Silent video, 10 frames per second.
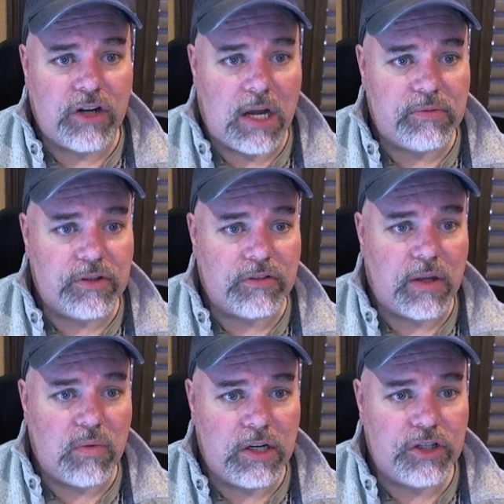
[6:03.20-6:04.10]
options, I
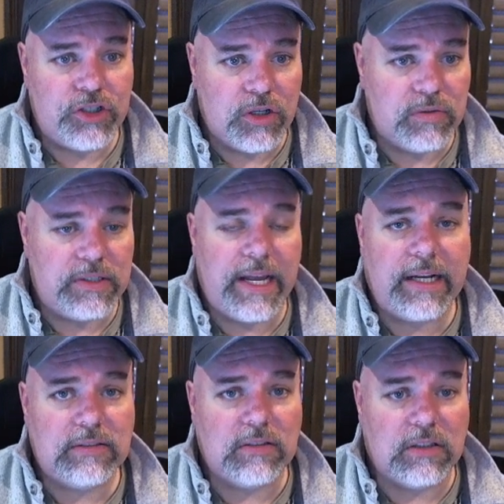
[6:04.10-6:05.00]
want to show
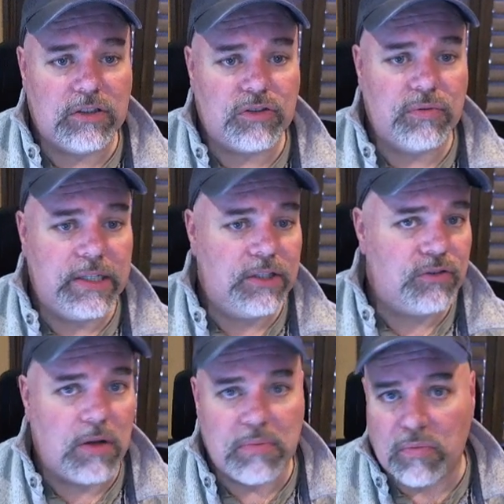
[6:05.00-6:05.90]
text on screen,
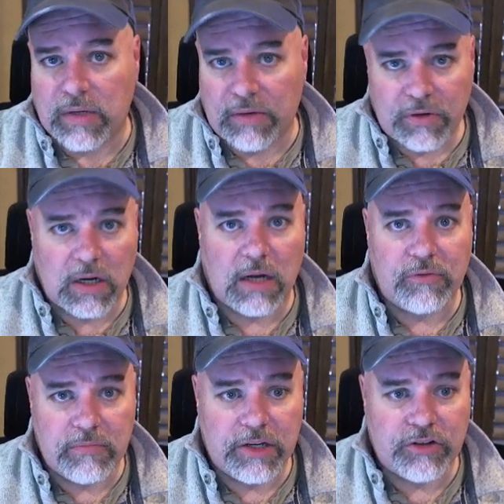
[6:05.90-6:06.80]
so I put whatever
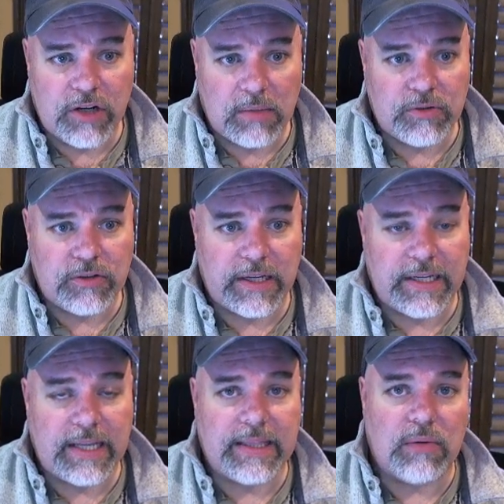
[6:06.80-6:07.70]
confirmation options I
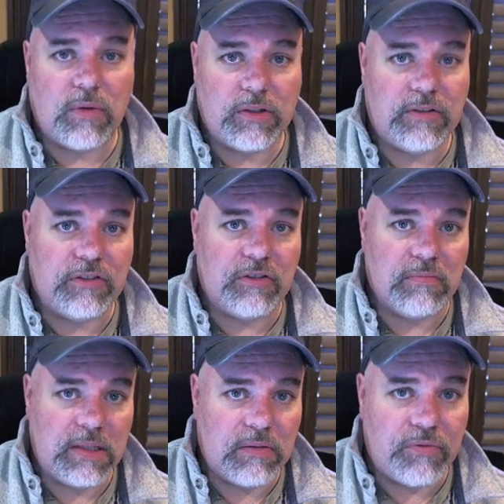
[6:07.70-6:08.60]
get that once they
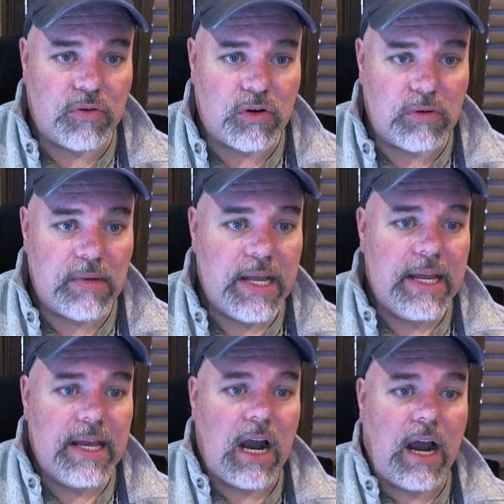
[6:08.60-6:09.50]
submit the form,
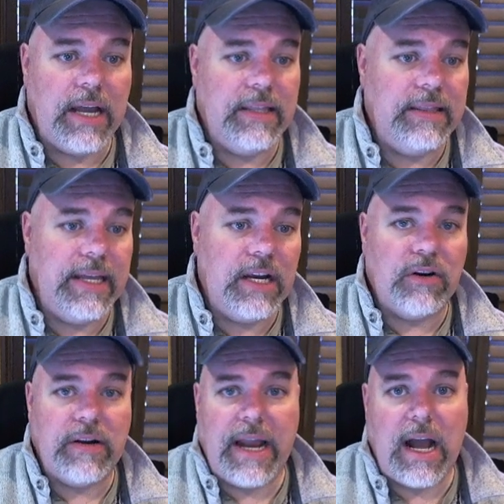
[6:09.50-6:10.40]
they
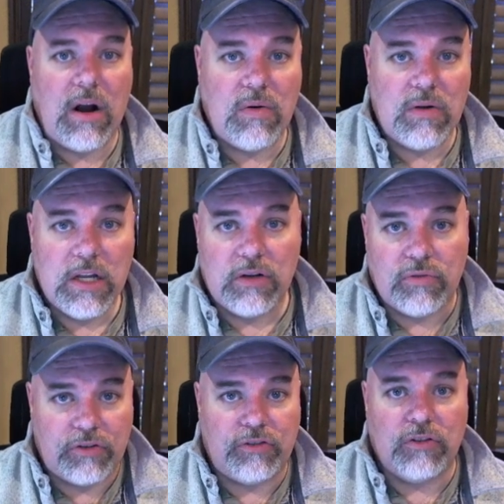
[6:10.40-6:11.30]
are now
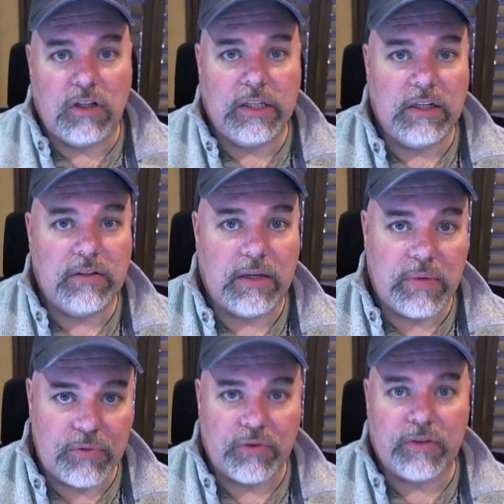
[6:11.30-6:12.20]
crystal clear that
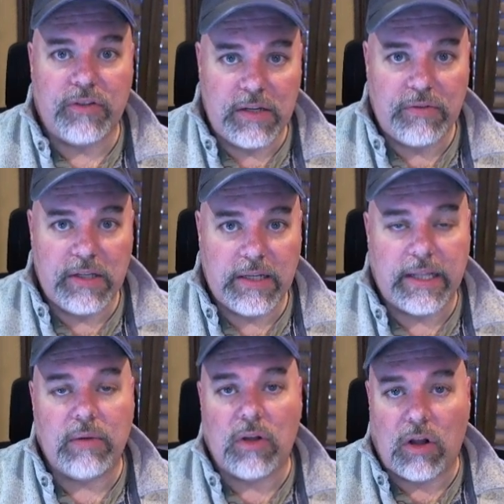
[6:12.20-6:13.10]
we've received it,
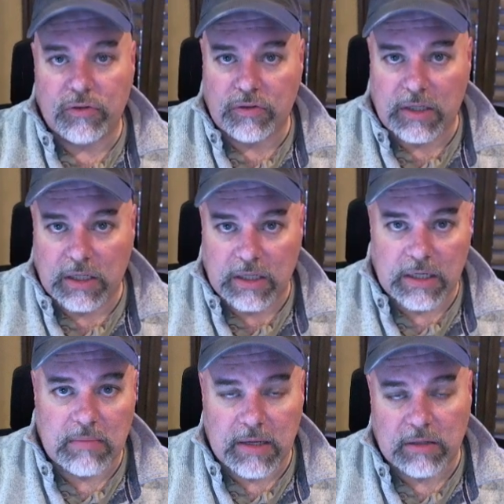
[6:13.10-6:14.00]
and they will also get an
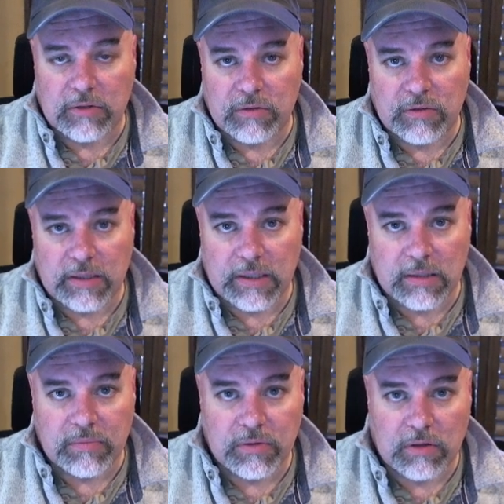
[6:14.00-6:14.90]
email. You'll see that
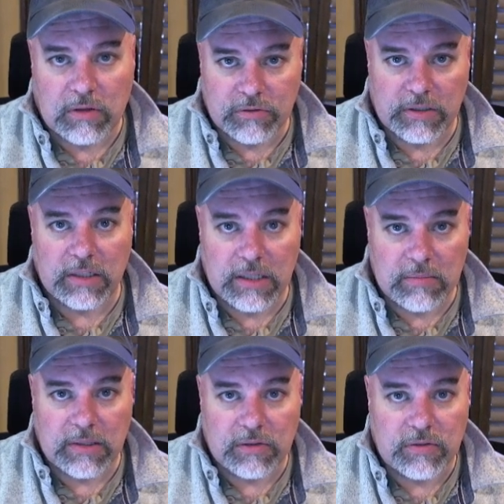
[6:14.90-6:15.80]
come through. They'll also get an
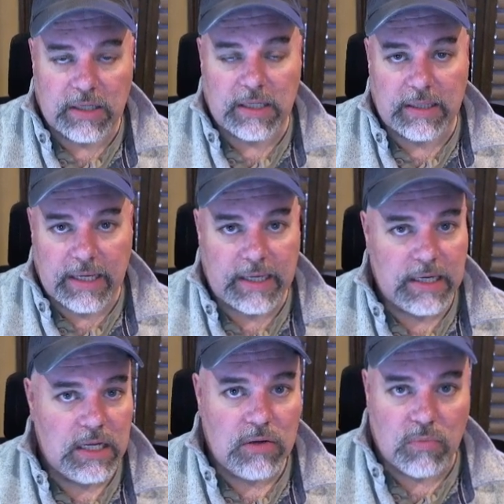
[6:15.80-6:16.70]
email saying that
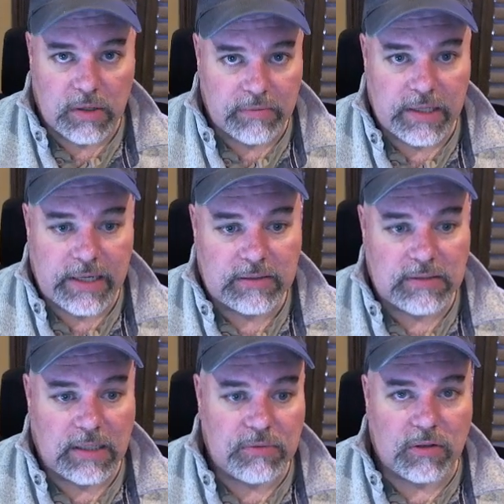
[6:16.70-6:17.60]
whatever the next
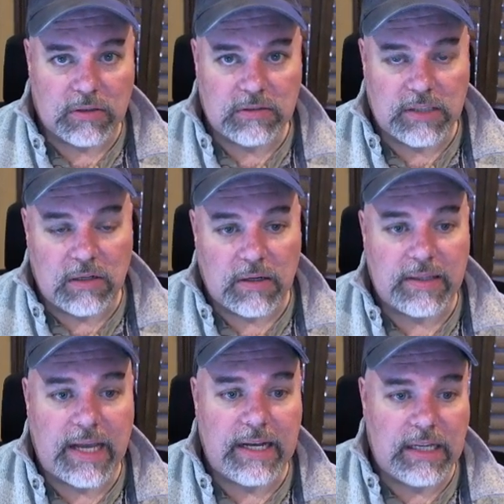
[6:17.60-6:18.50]
steps are, etc.
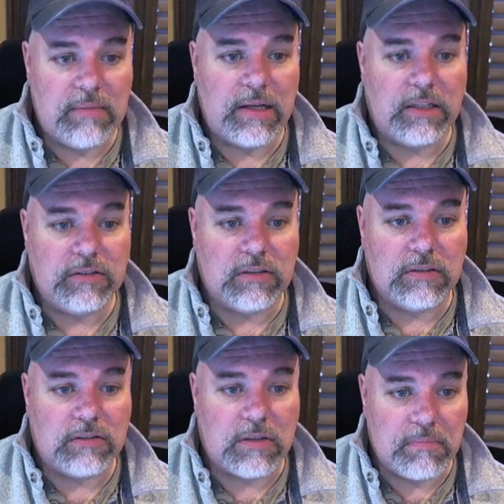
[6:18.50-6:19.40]
That email
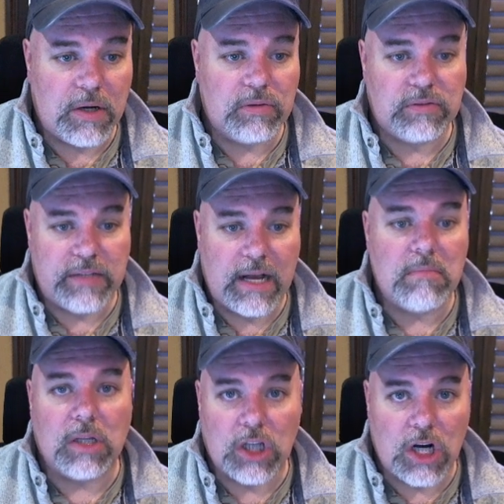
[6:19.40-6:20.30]
is composed
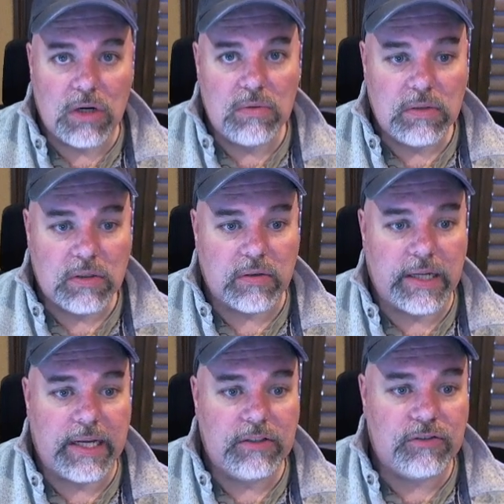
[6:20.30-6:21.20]
down below,
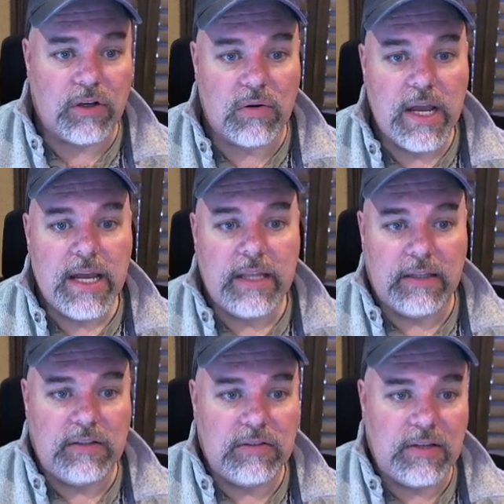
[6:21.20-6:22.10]
okay? So
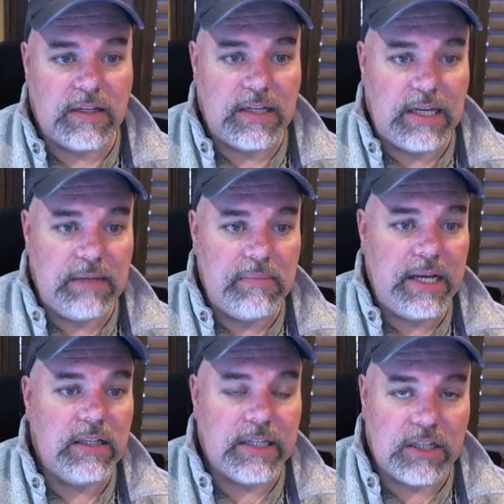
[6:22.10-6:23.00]
this is an
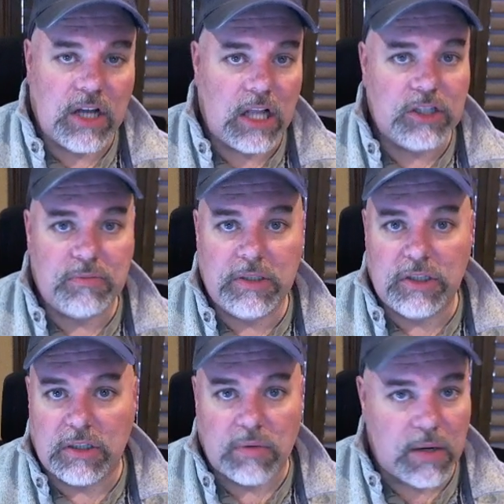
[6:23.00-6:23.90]
email acknowledgement.
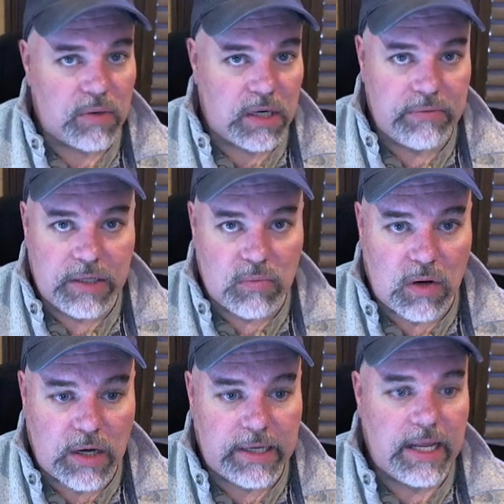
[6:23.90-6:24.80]
You can write whatever you
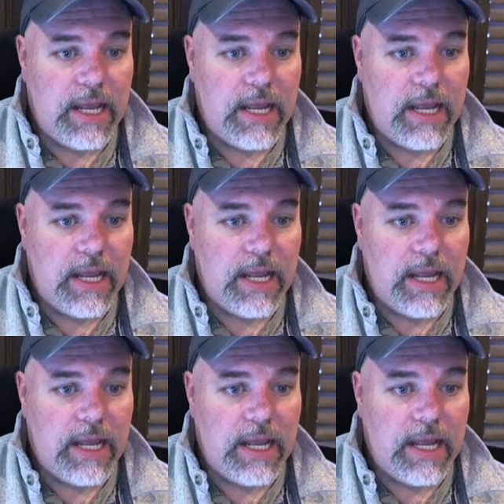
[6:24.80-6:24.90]
want,